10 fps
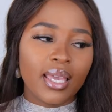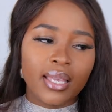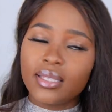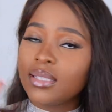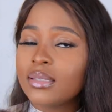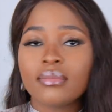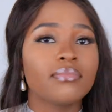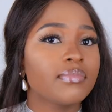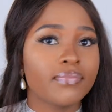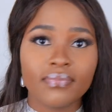It's
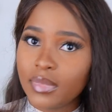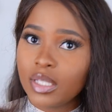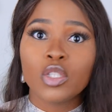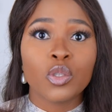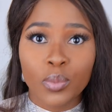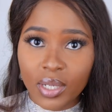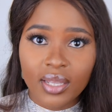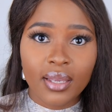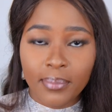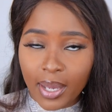
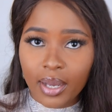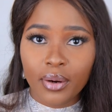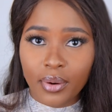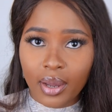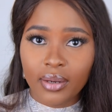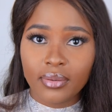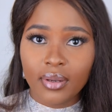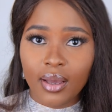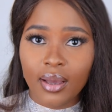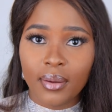sweeter than Baccarat
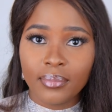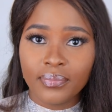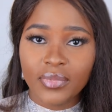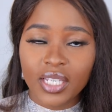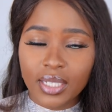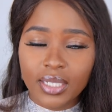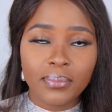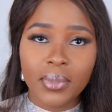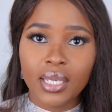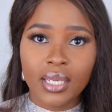um, E
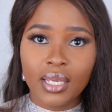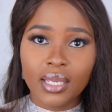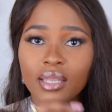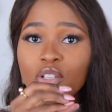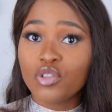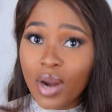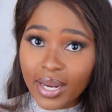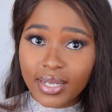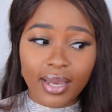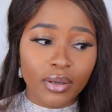D P in the
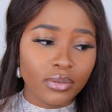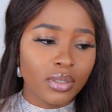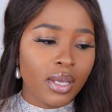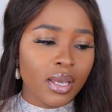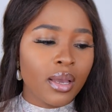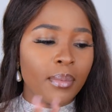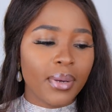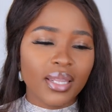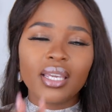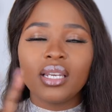dry down,
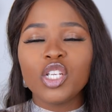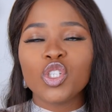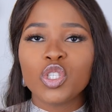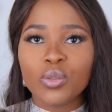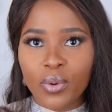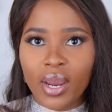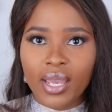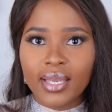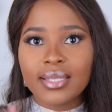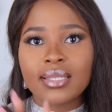but the initial
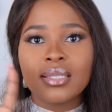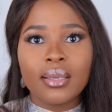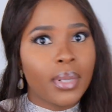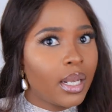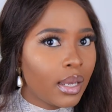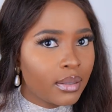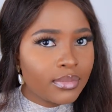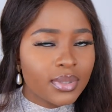spray is similar.